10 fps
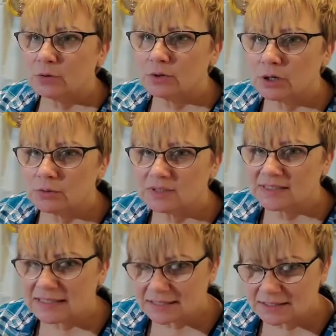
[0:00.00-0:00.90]
So
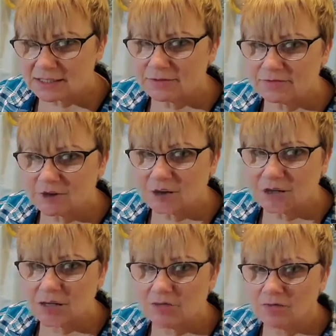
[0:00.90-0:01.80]
those
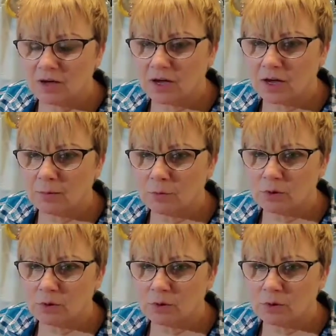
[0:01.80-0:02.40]
65